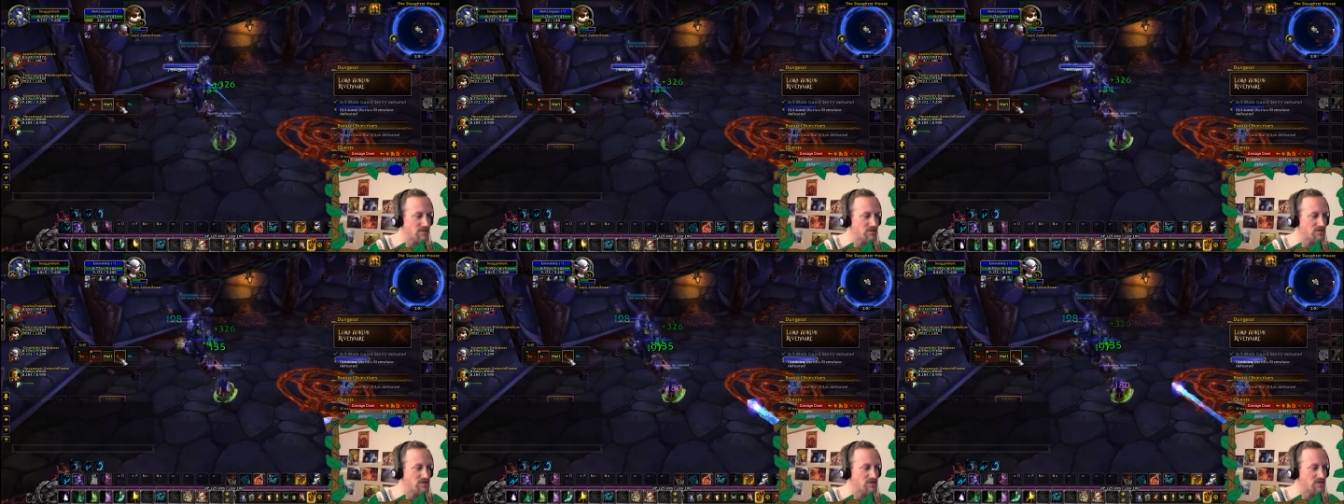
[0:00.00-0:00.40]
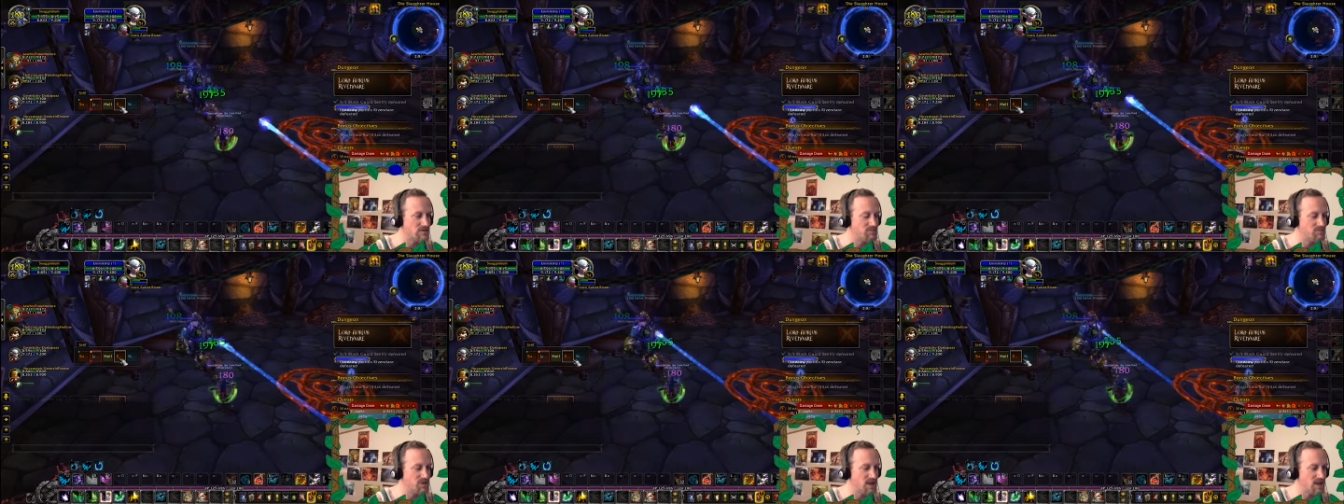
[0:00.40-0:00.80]
It's
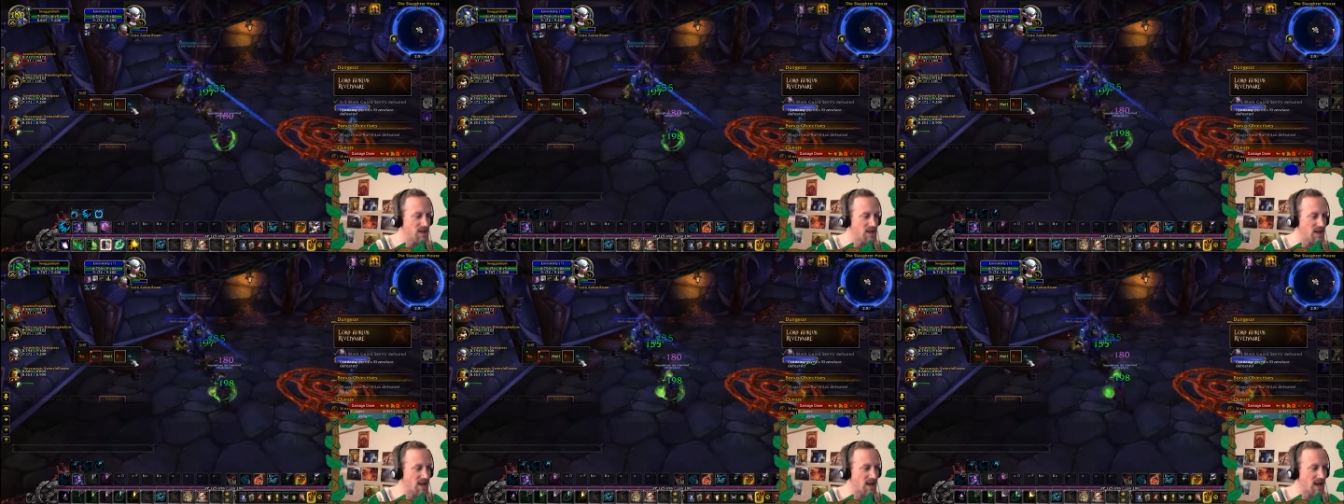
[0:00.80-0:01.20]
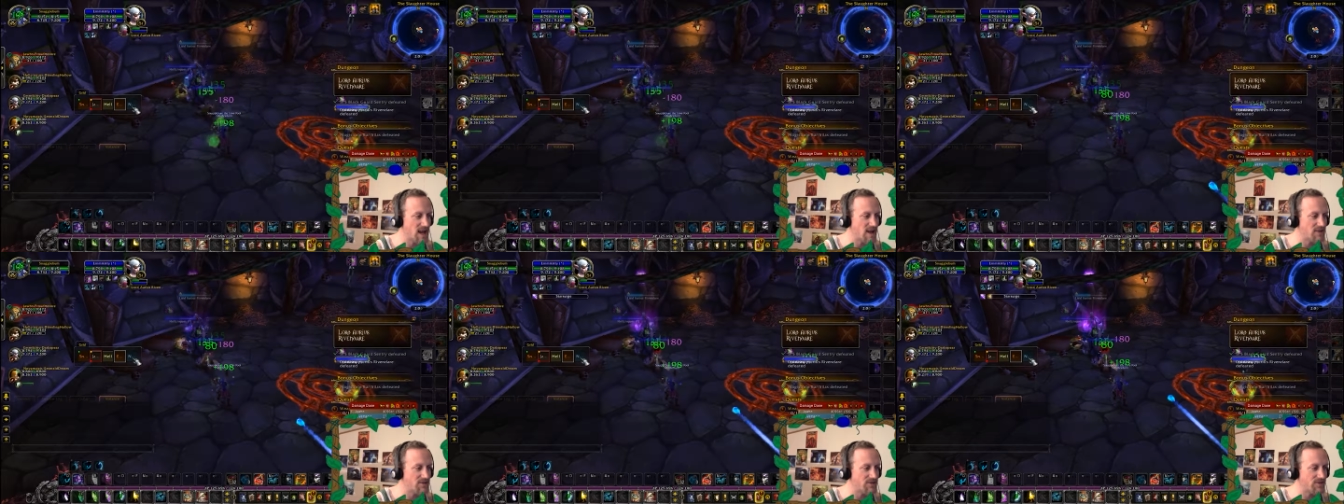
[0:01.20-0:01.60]
gonna be
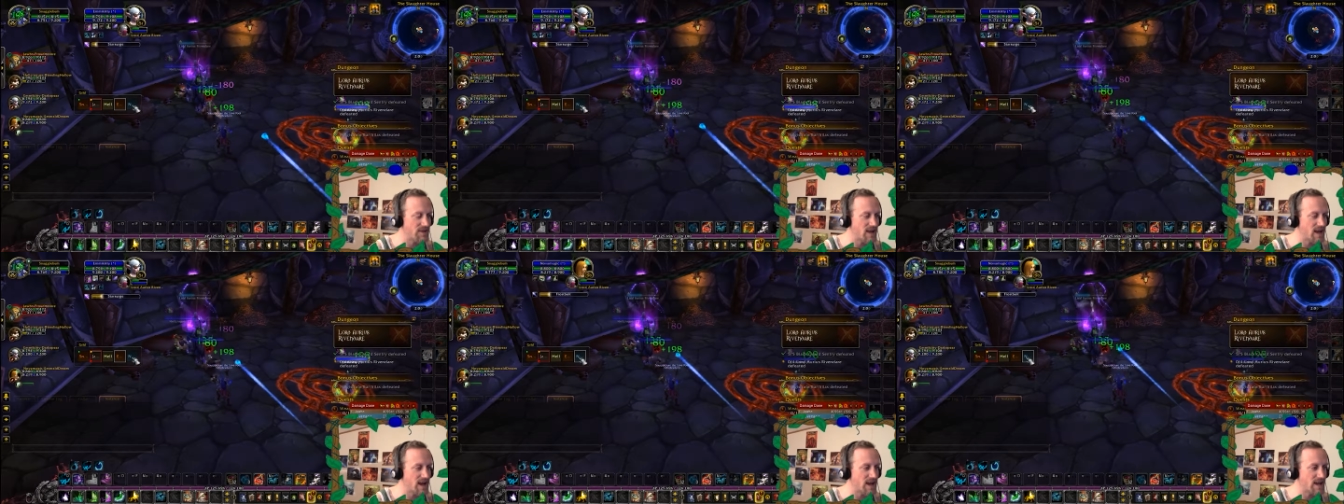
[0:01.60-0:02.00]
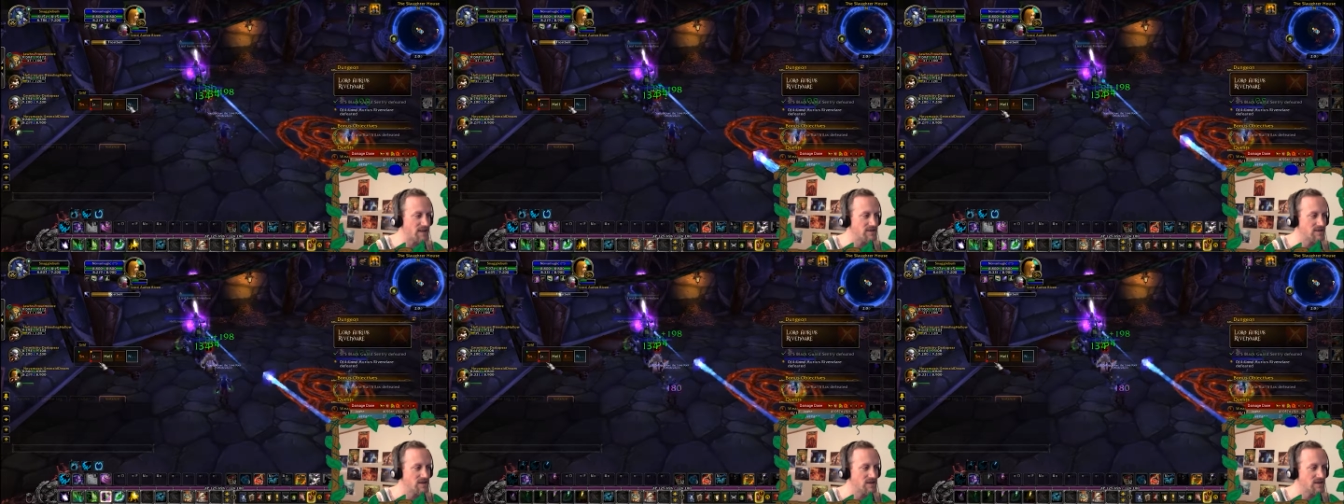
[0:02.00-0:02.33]
out of sight.